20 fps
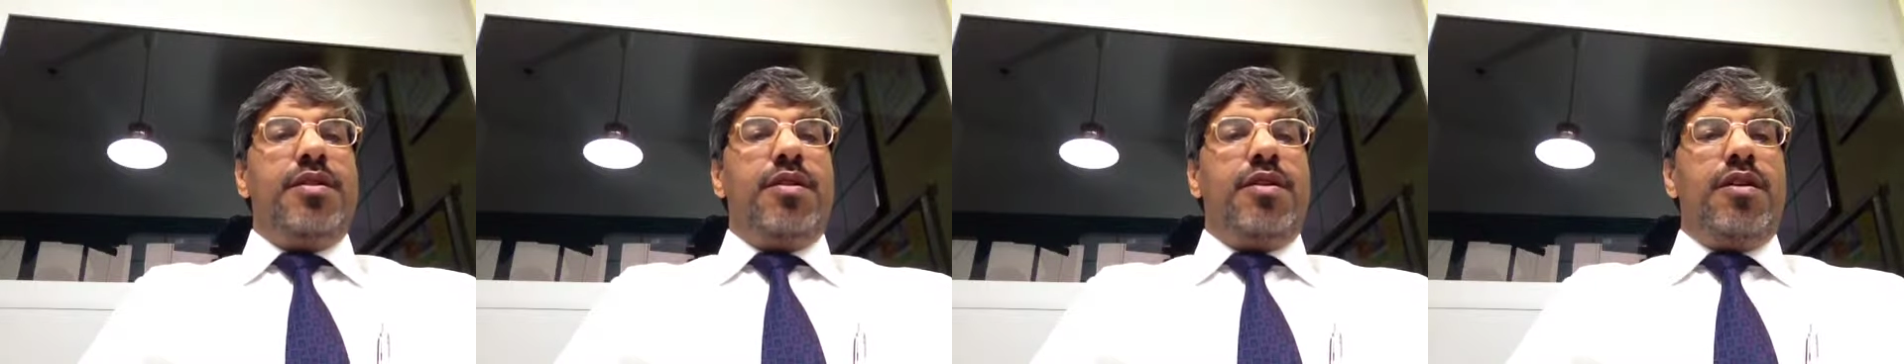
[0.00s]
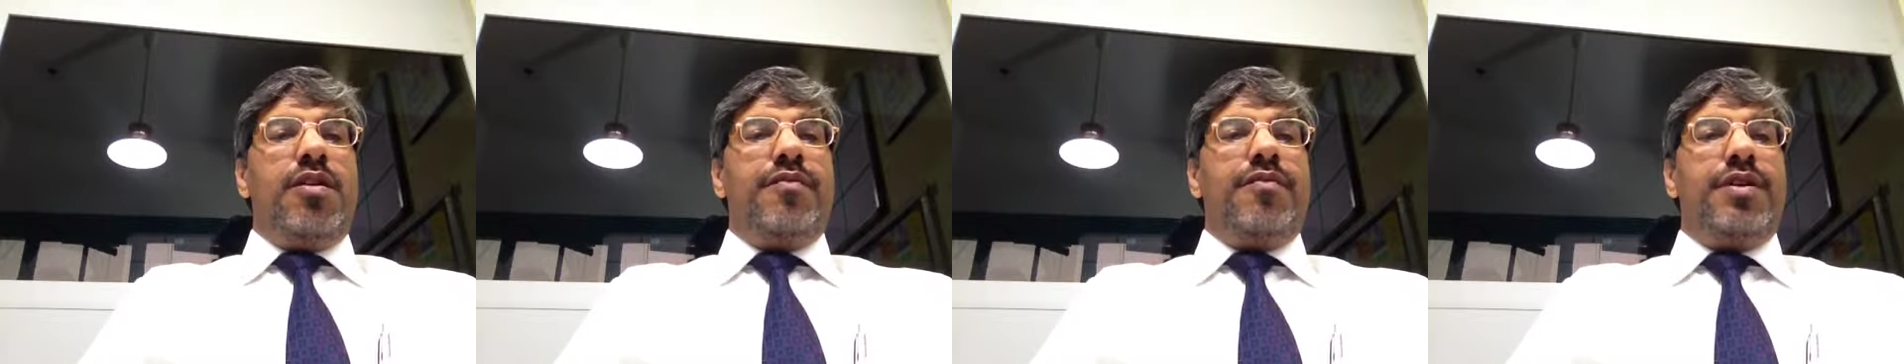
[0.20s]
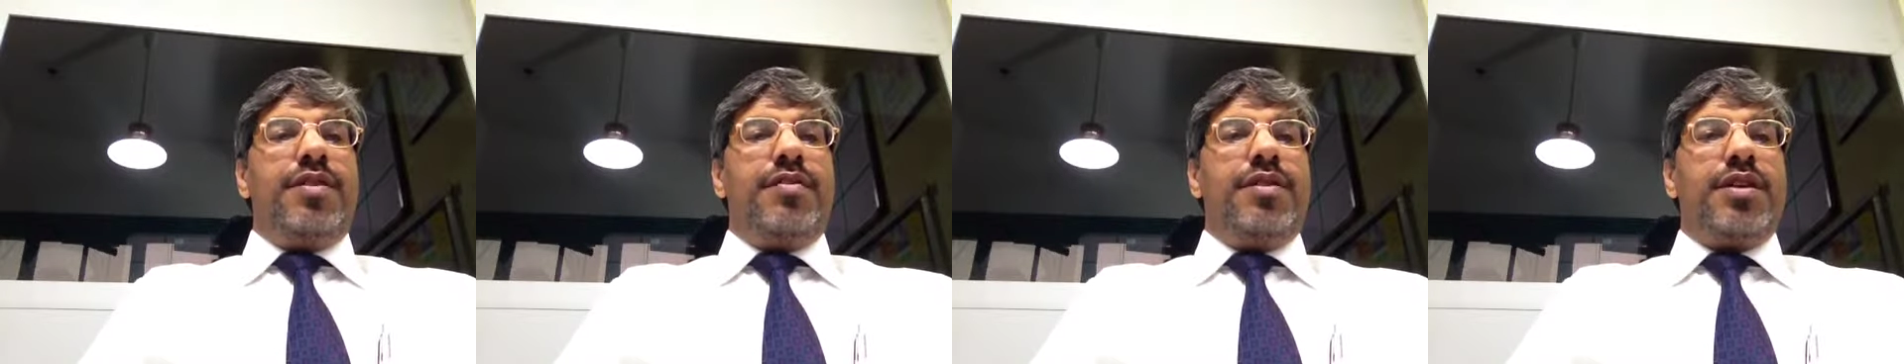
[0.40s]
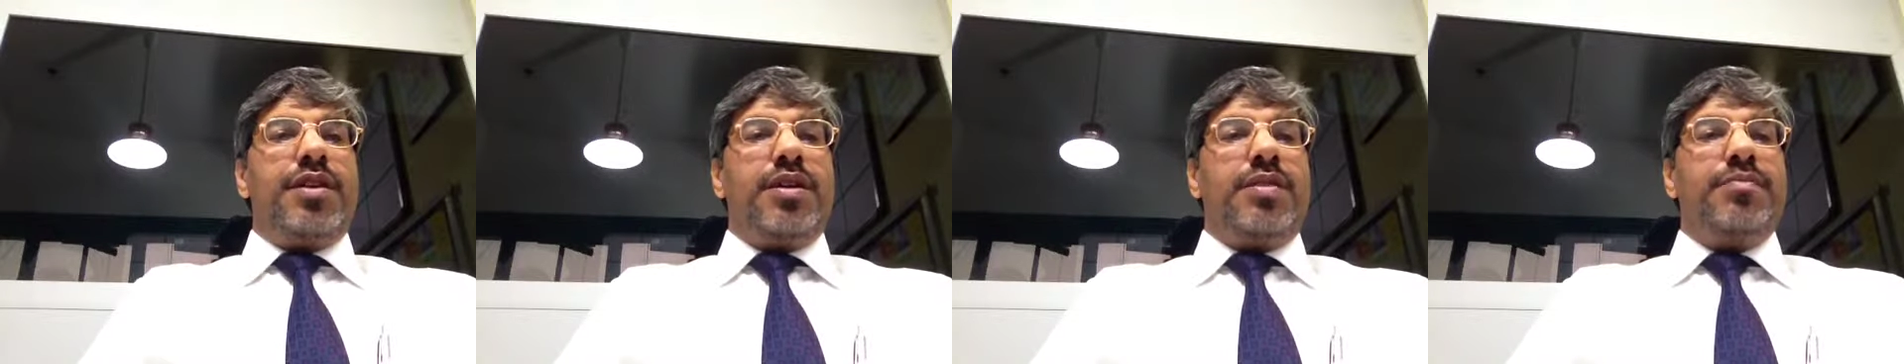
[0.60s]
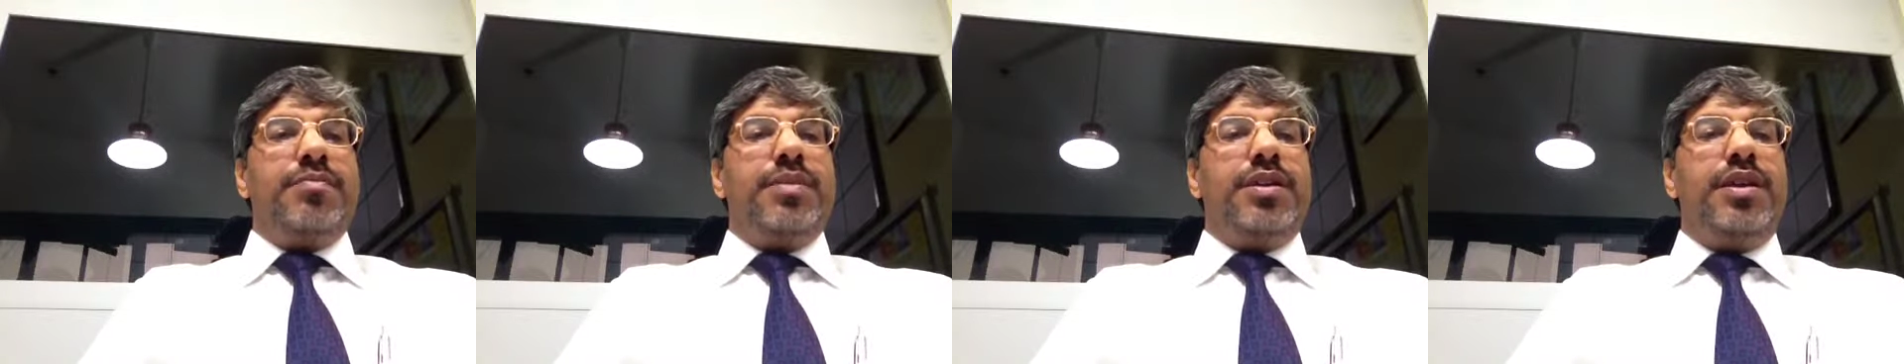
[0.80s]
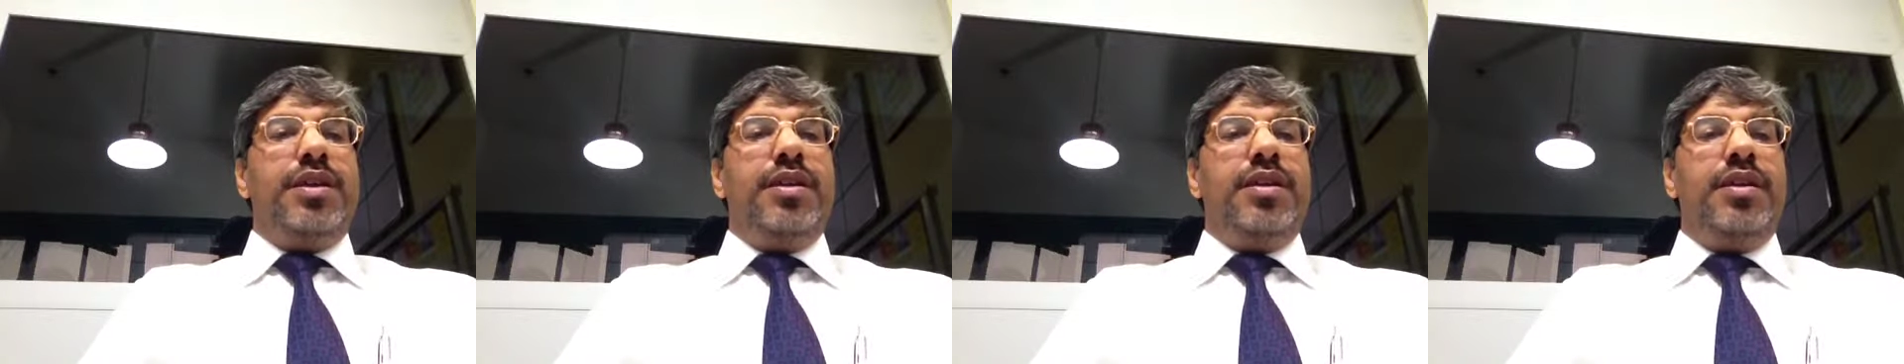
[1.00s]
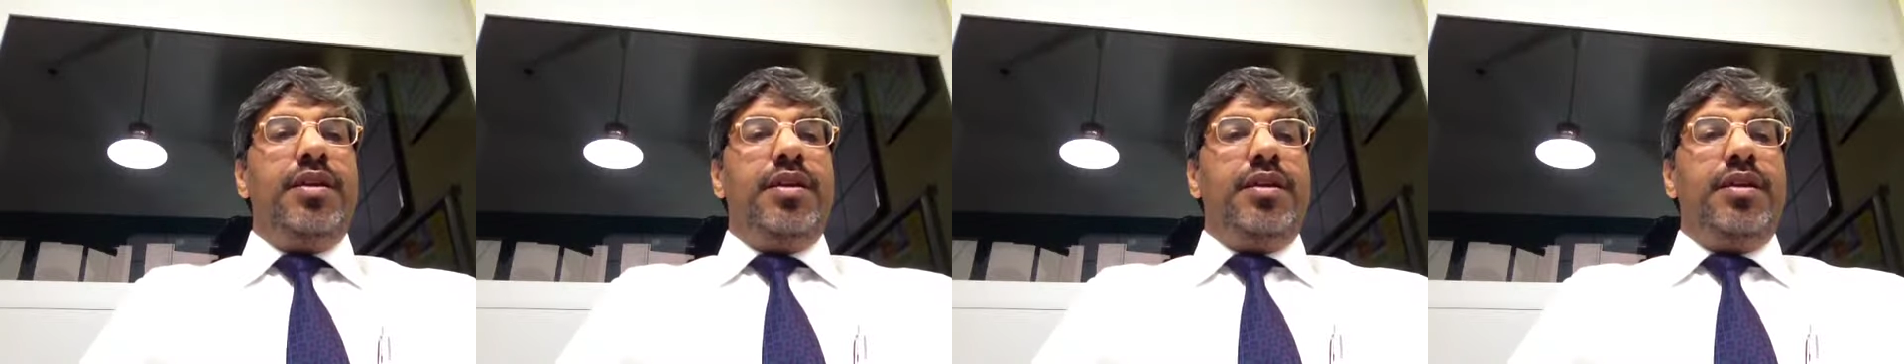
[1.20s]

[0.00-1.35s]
of our company